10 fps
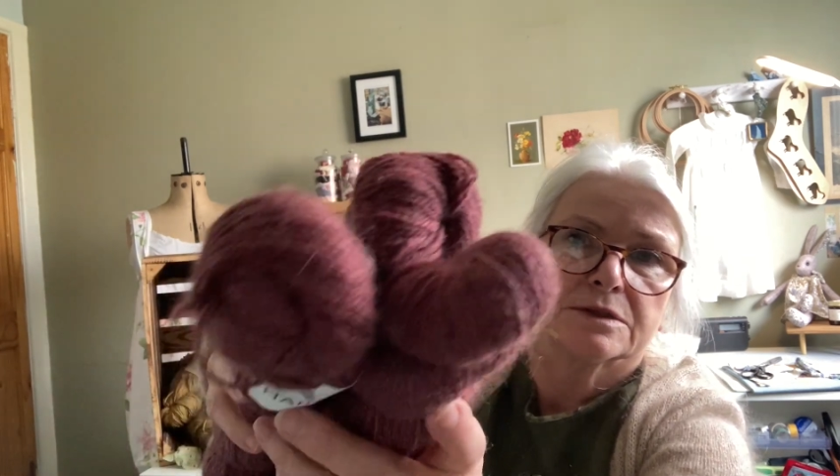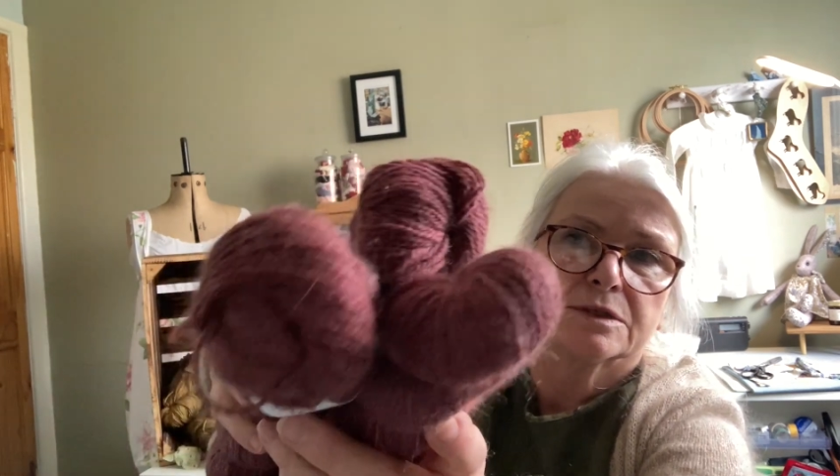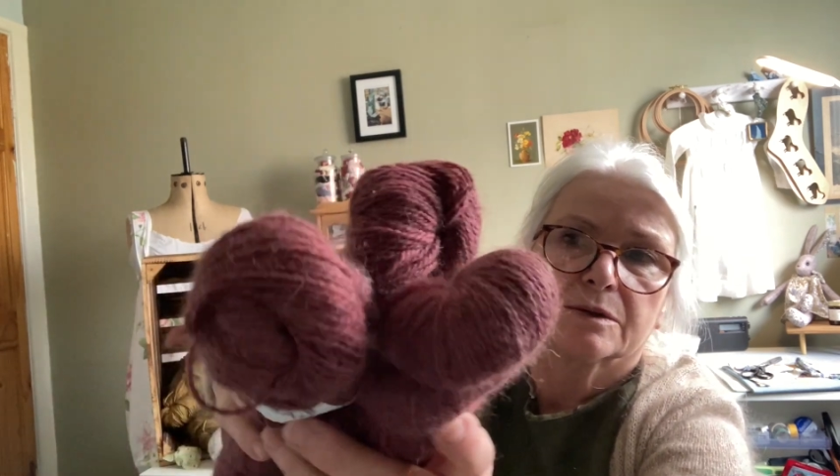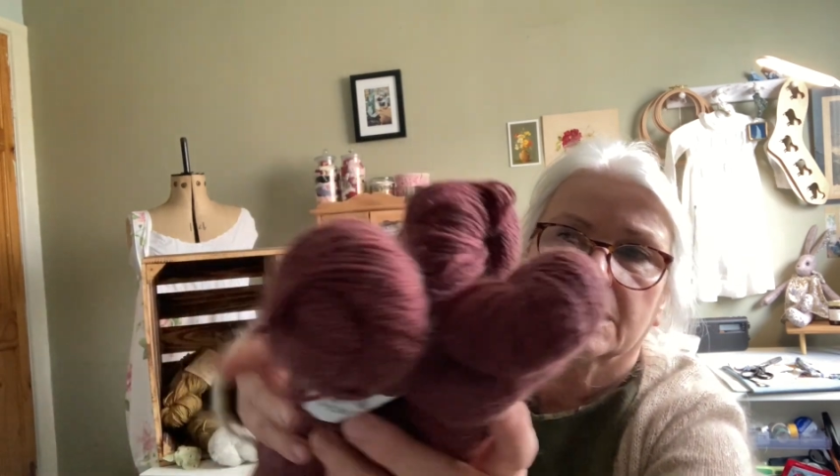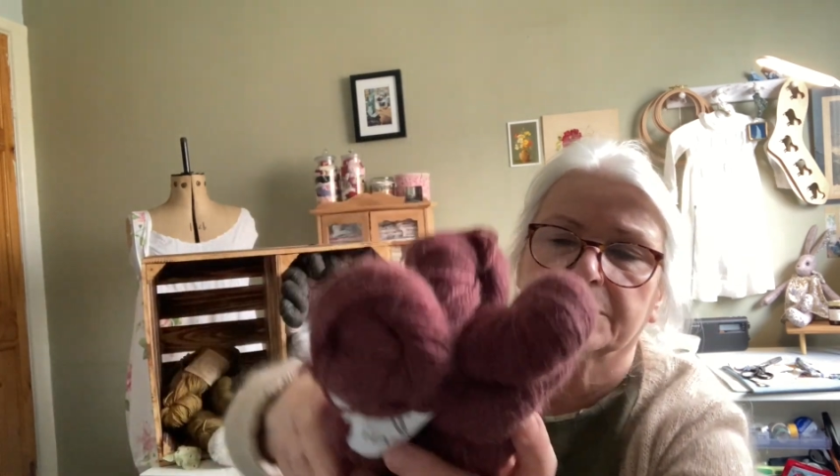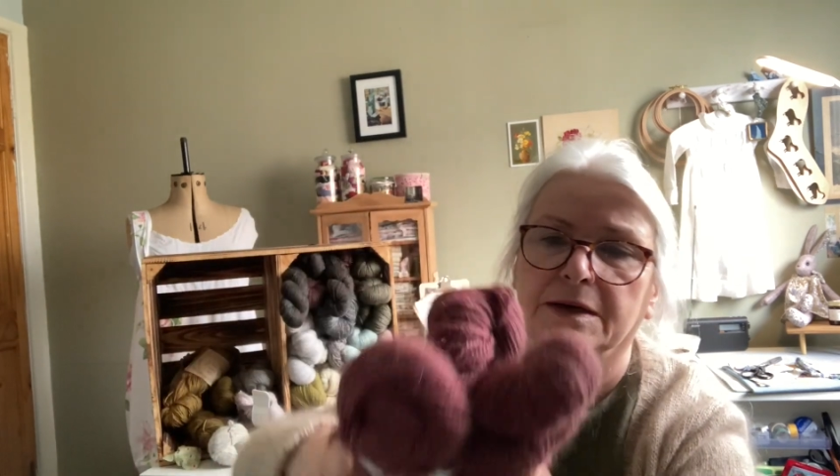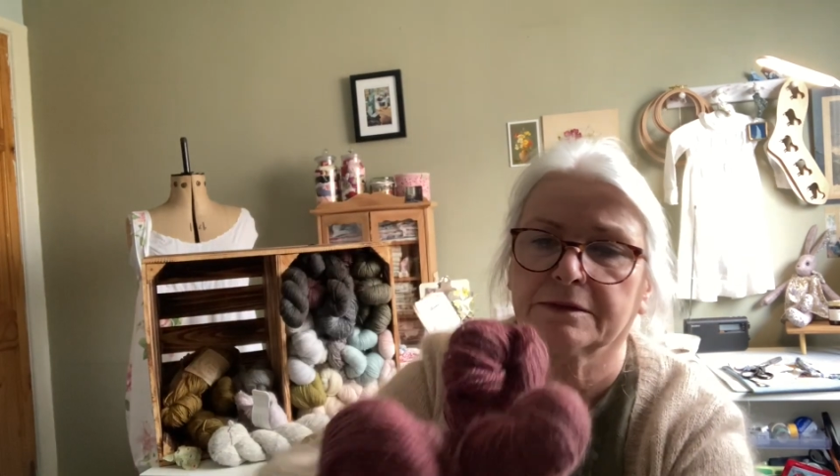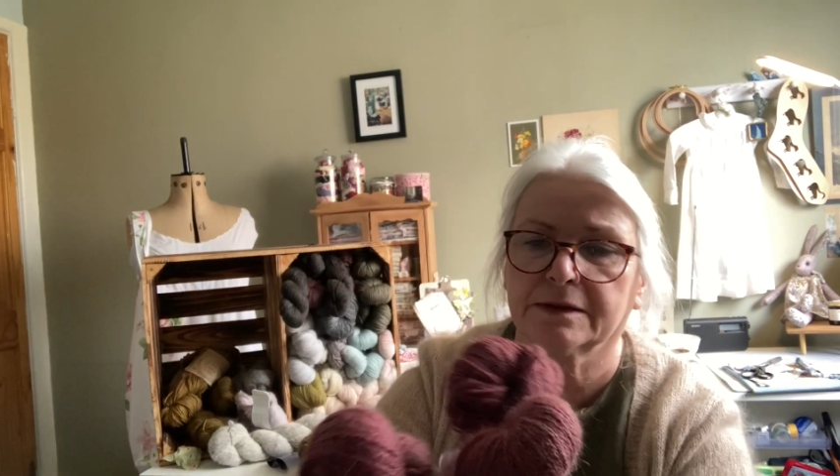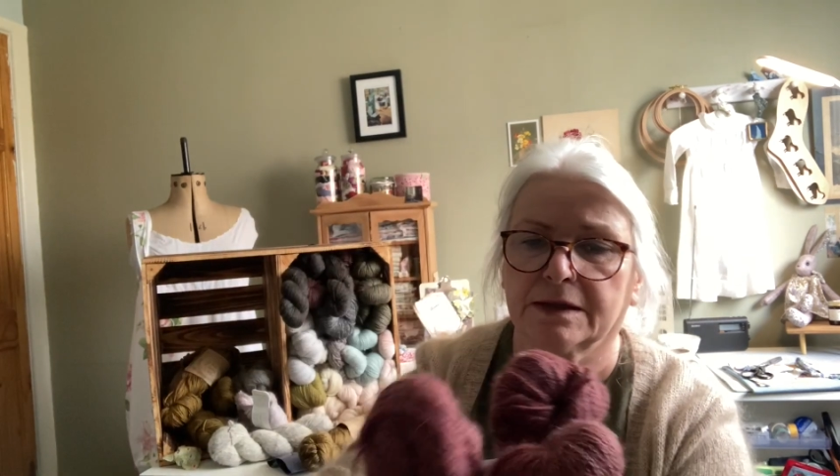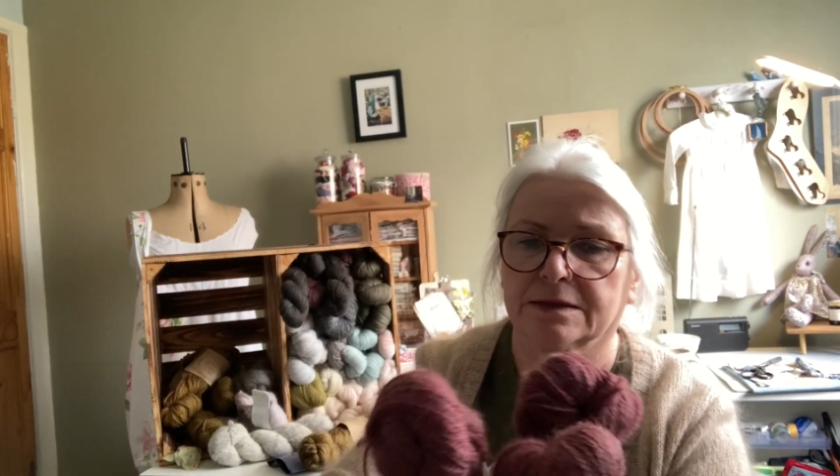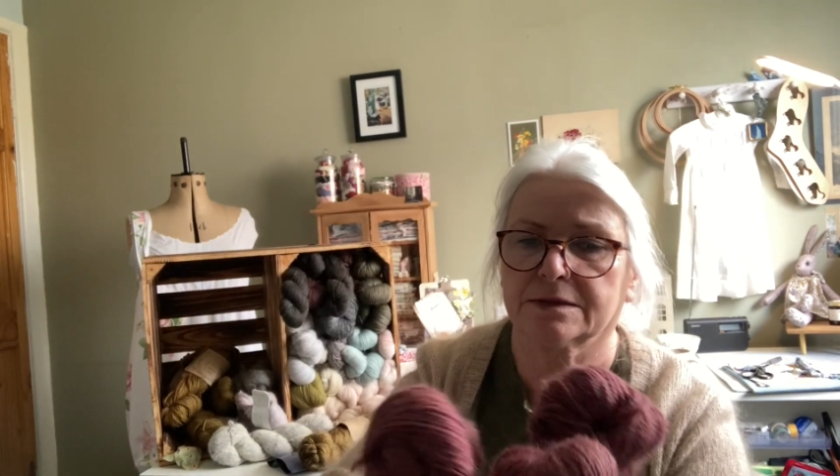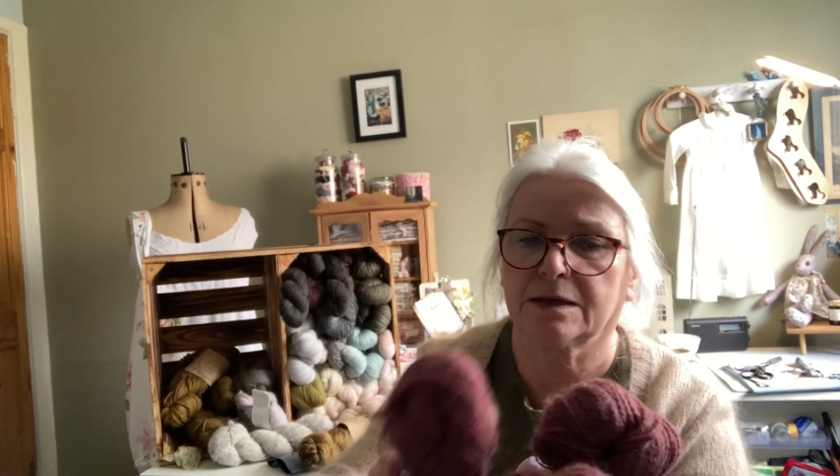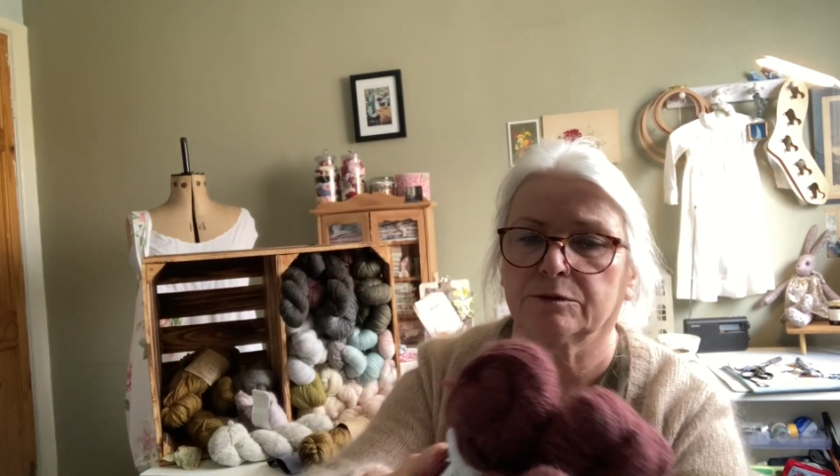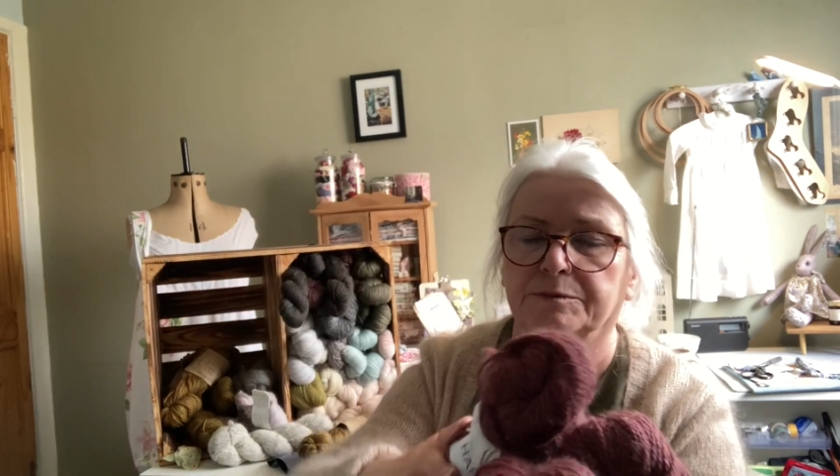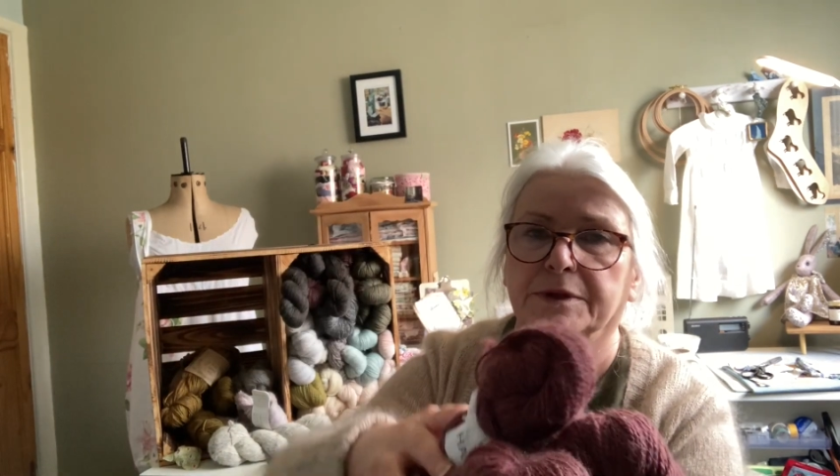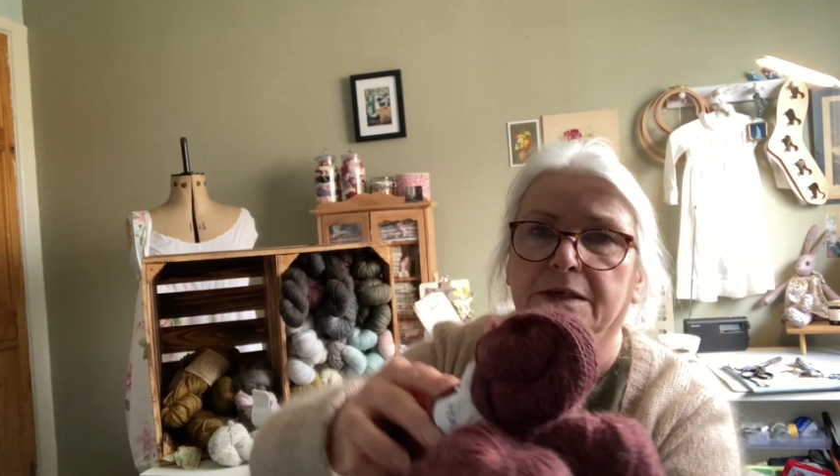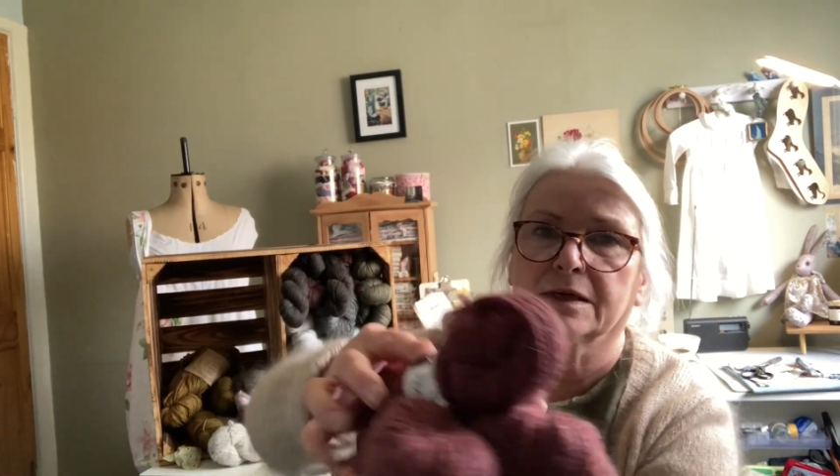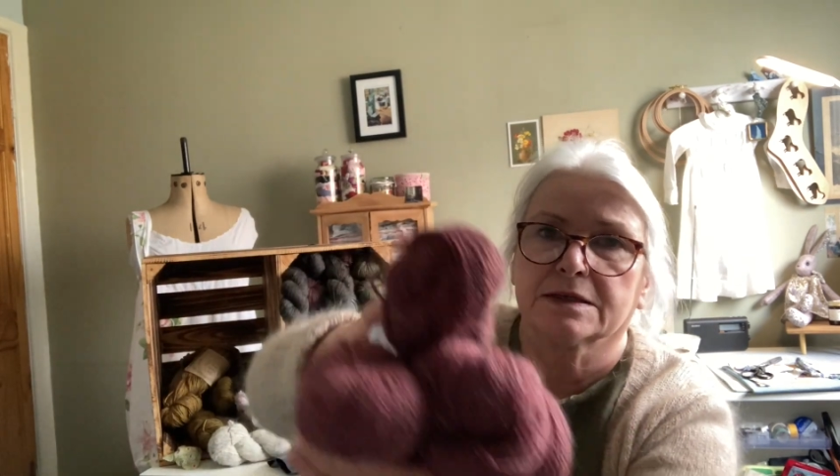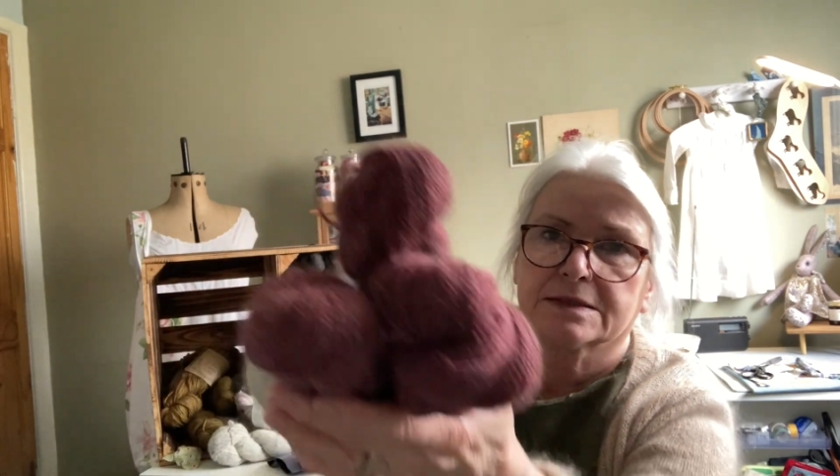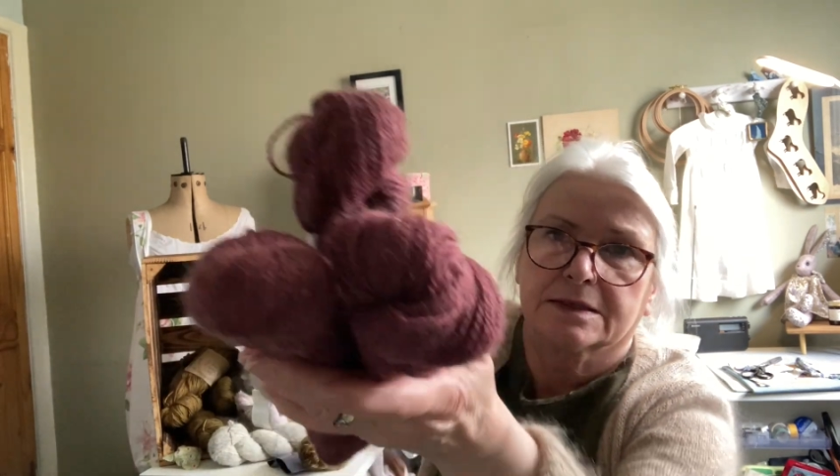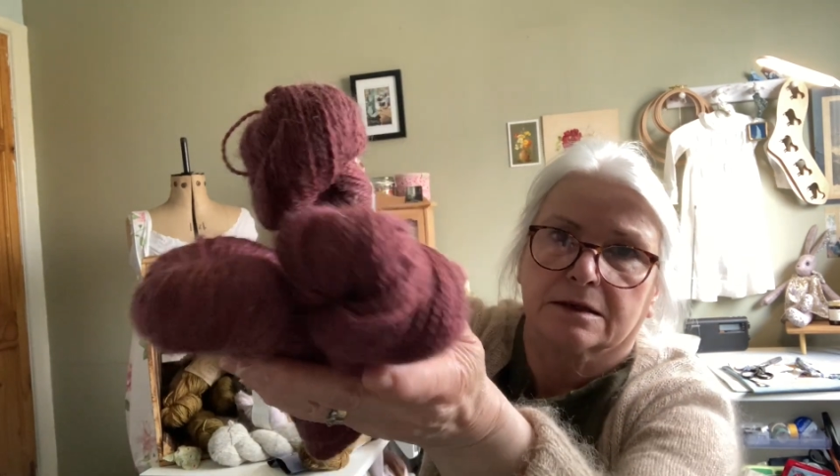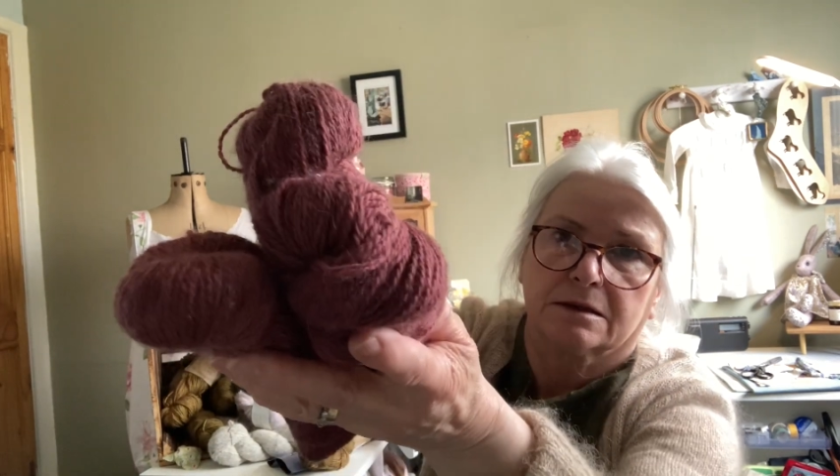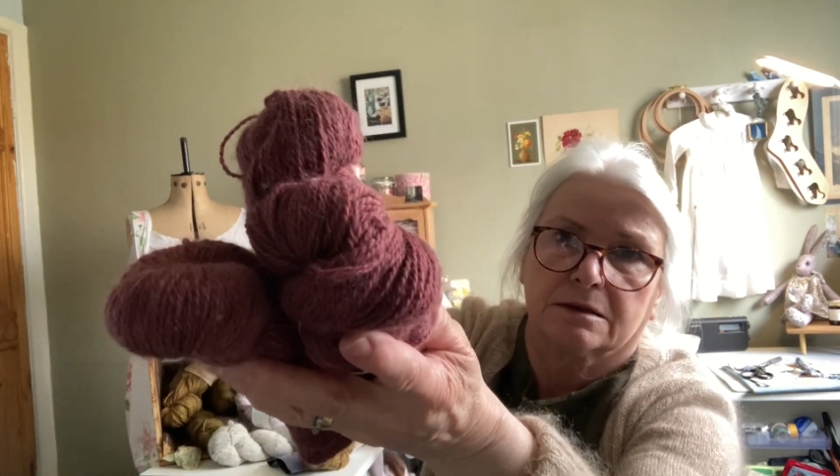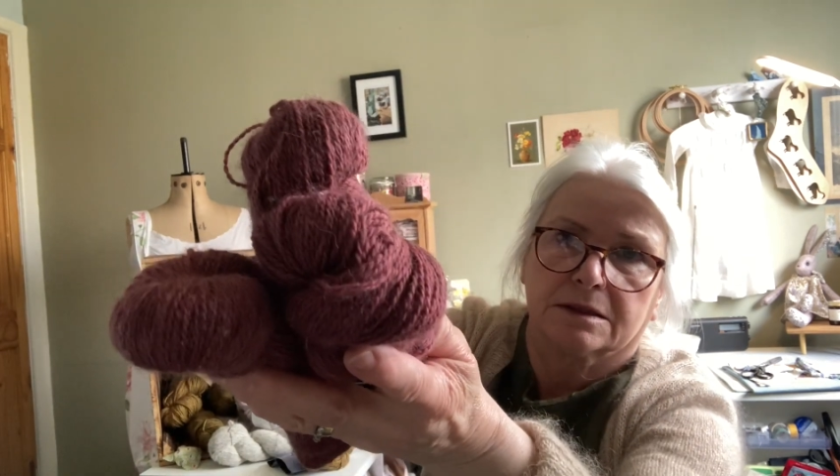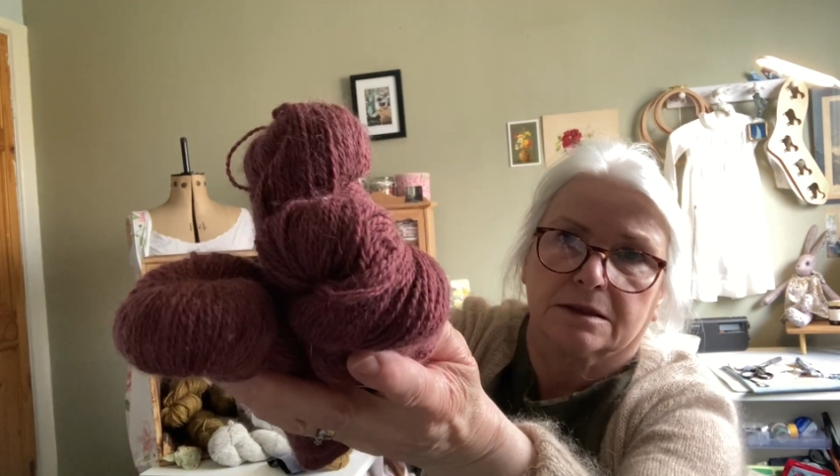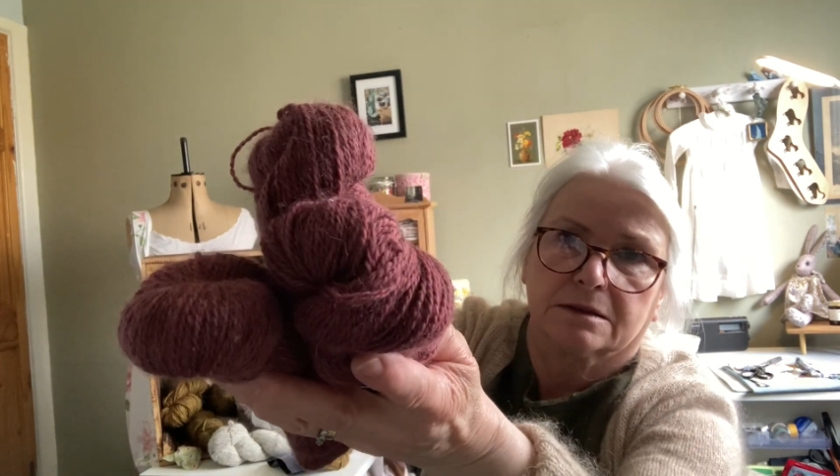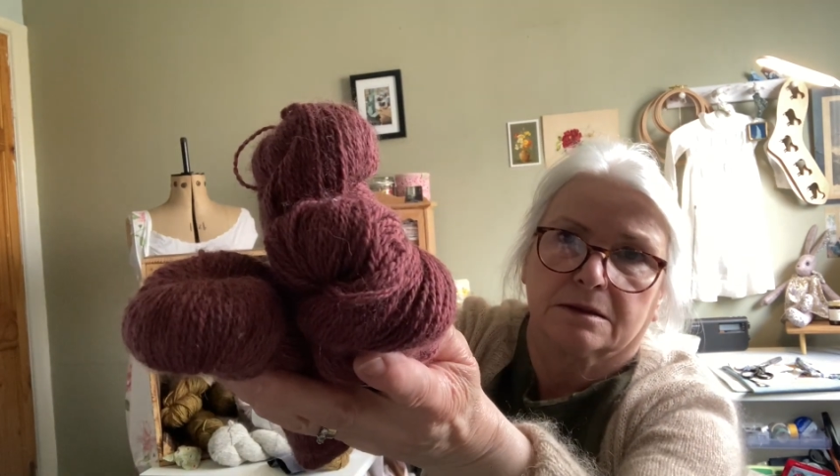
so I think that would be a nice little cardigan.